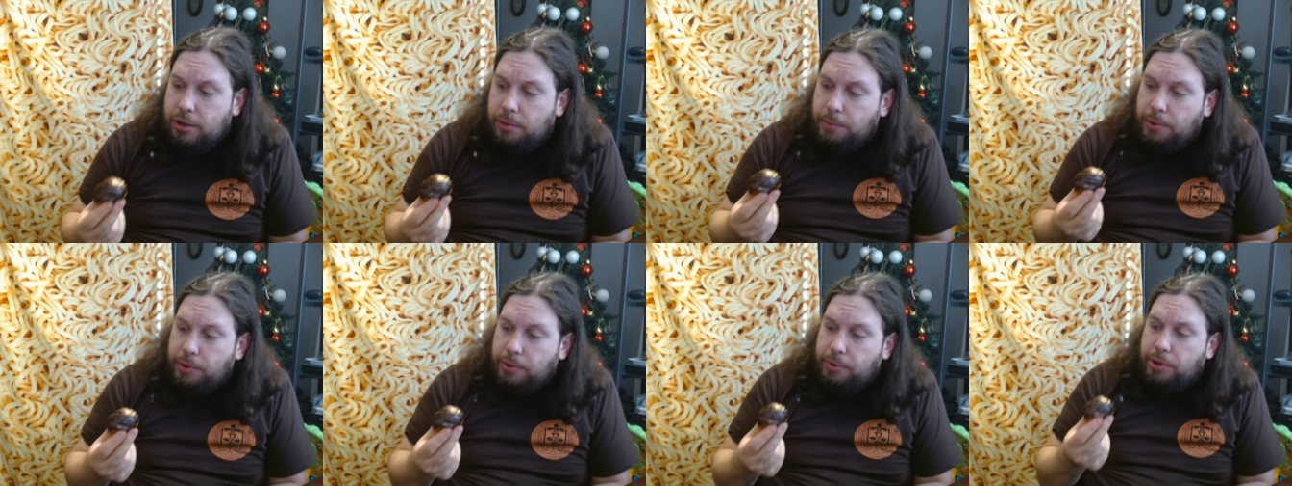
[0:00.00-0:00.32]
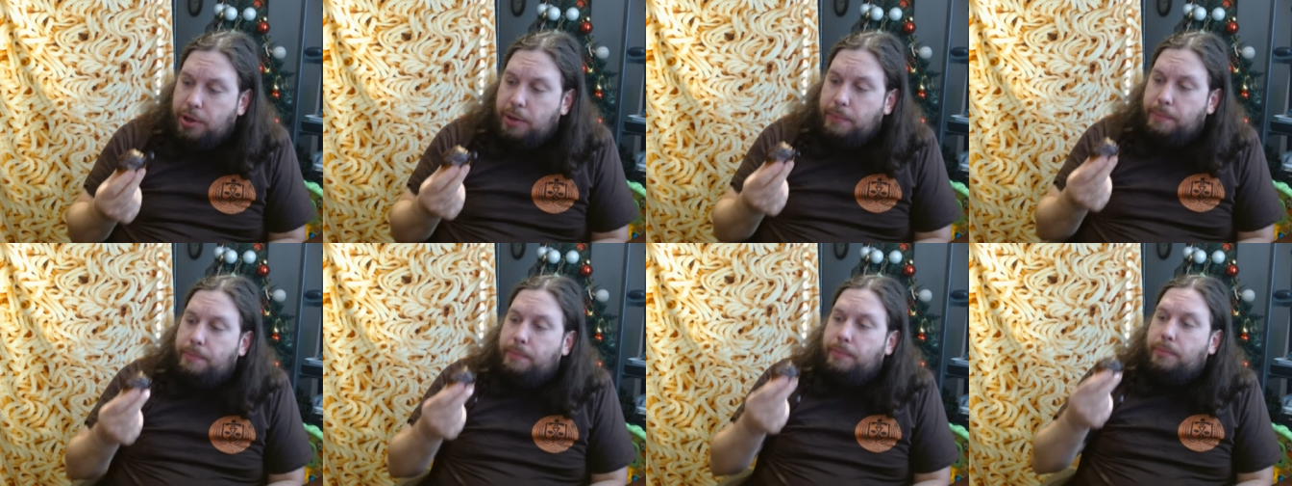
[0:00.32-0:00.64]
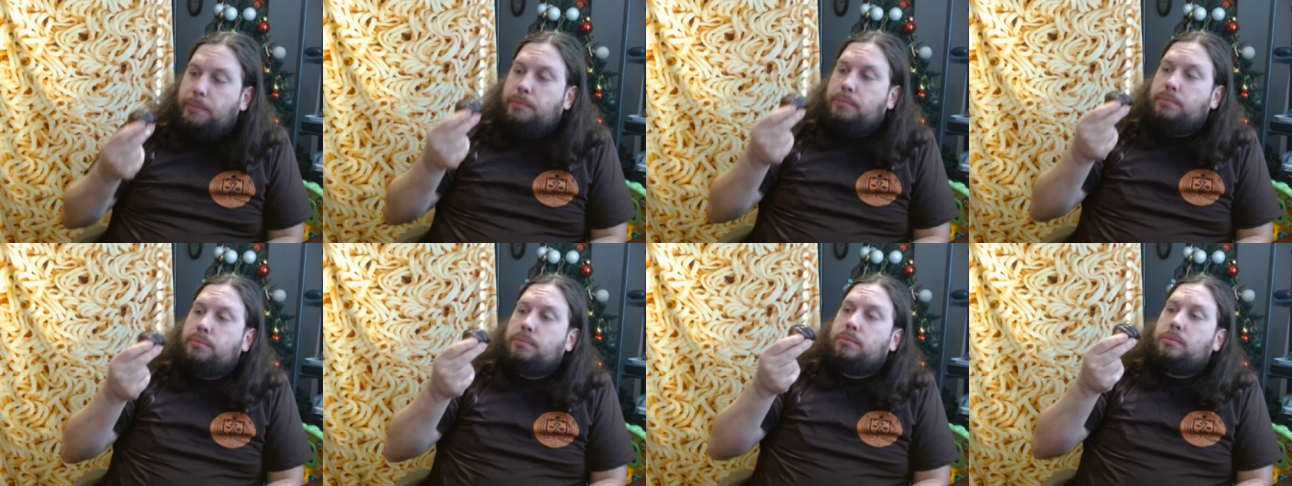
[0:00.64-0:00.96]
try some of the cream
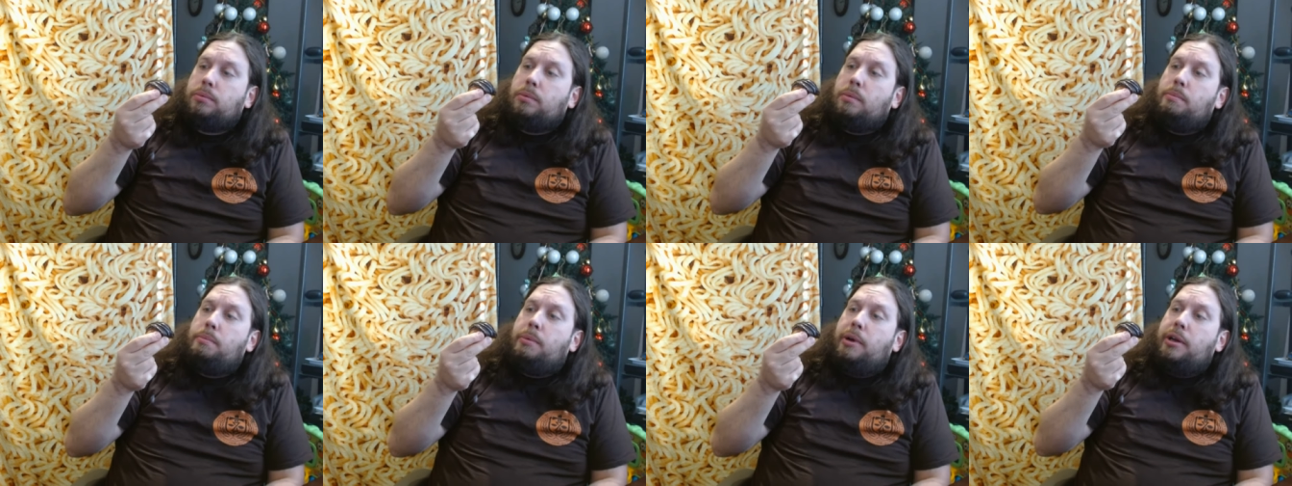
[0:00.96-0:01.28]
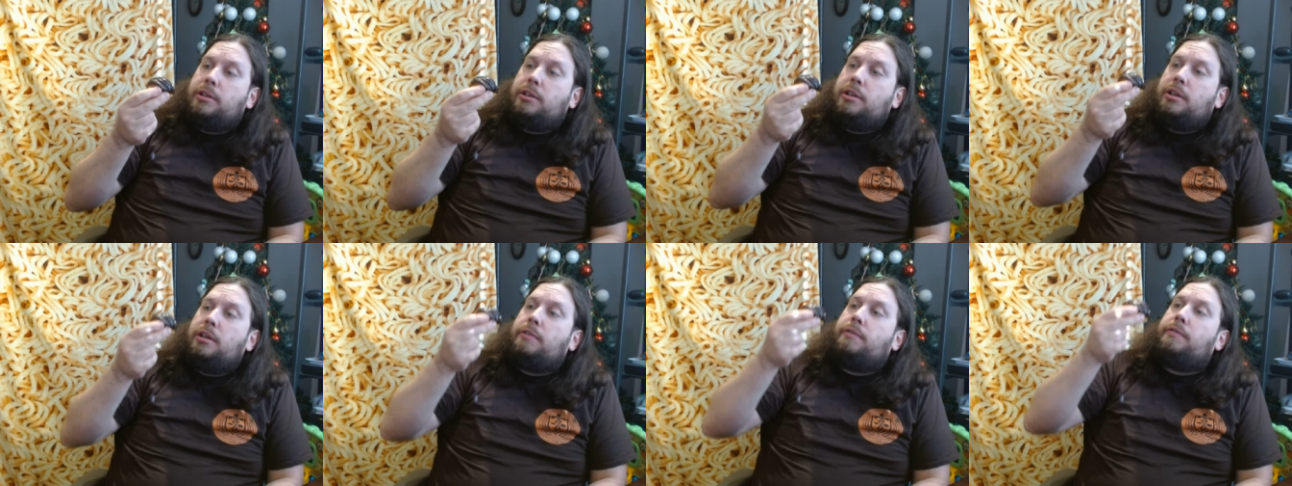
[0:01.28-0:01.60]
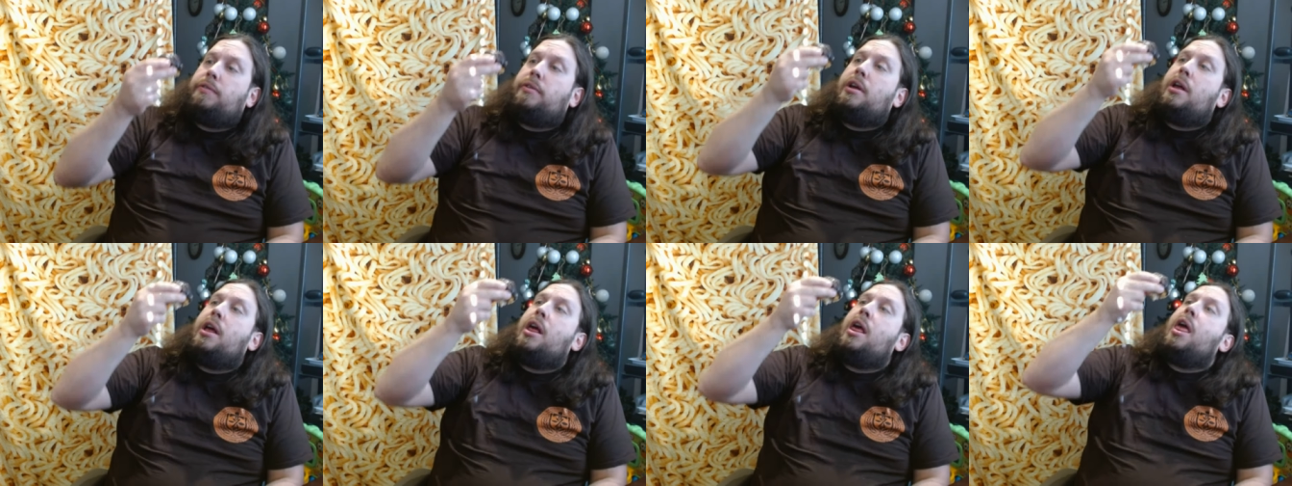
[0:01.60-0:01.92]

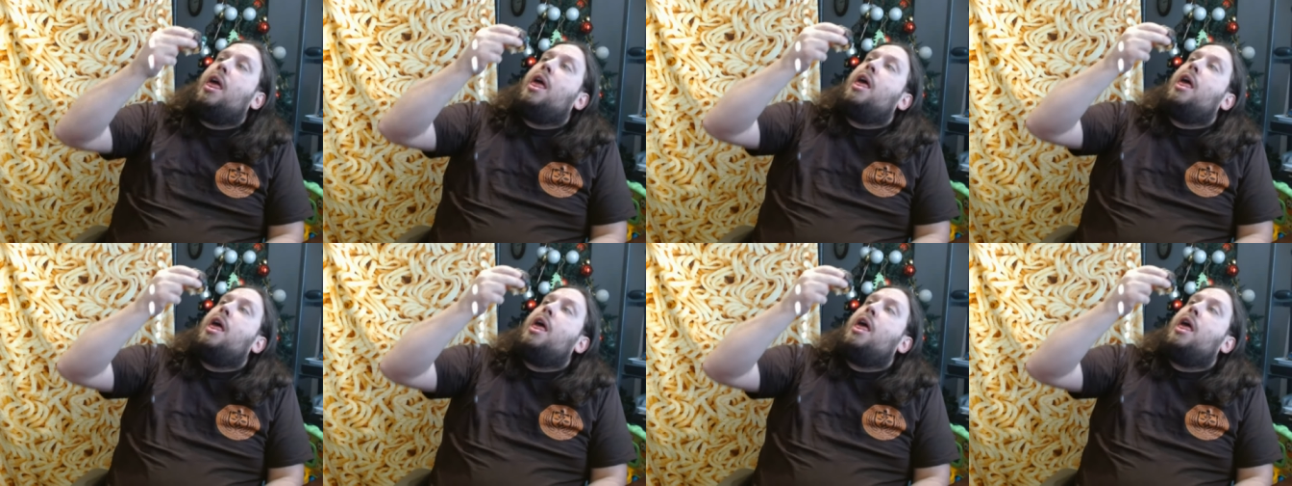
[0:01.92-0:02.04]
myself.